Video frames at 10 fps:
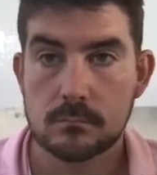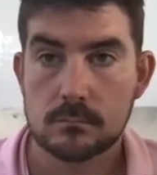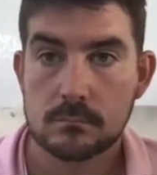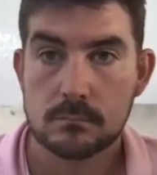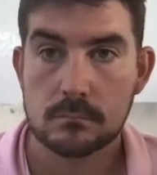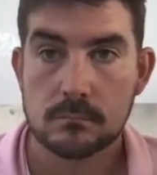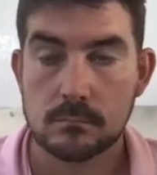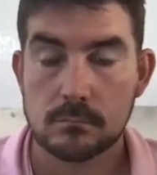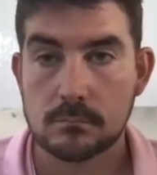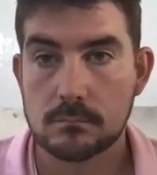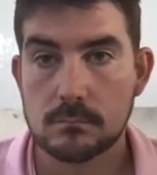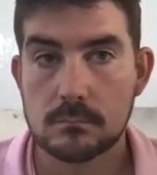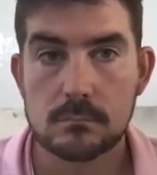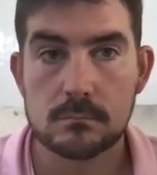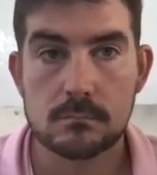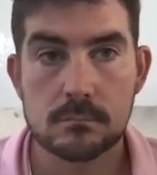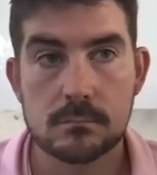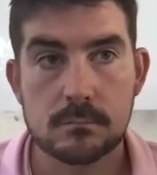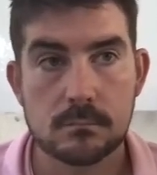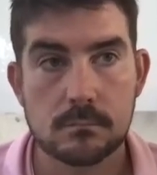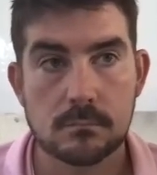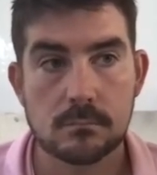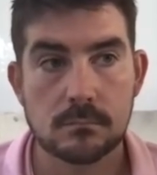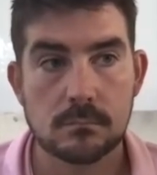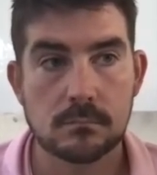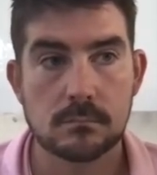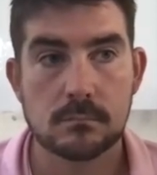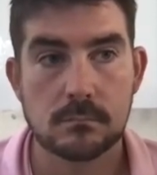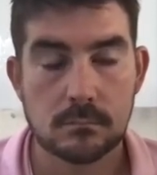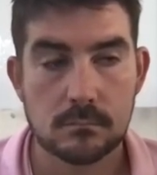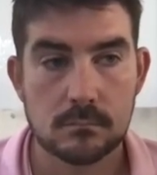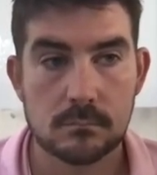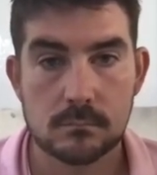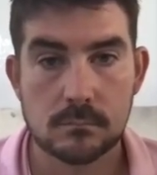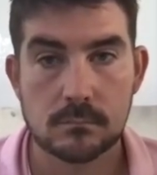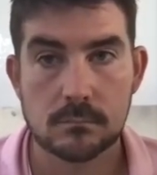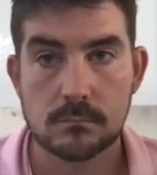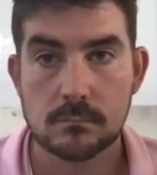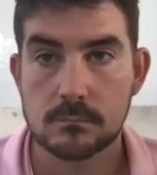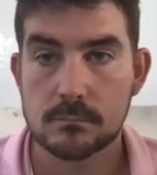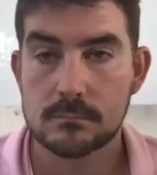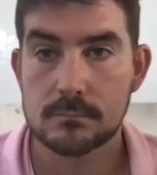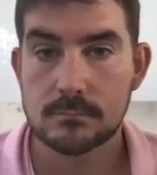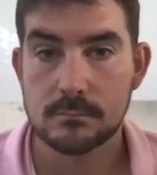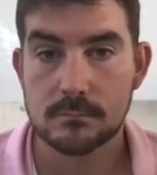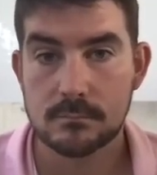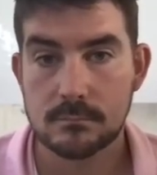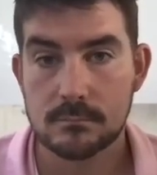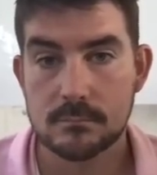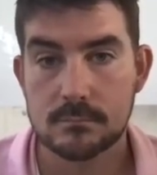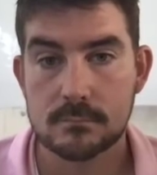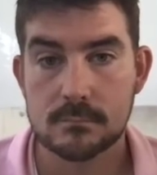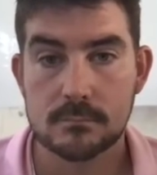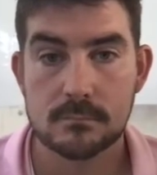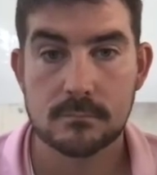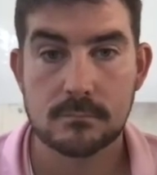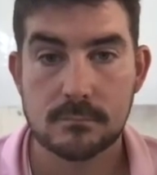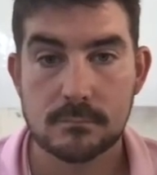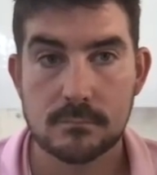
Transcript: (silent)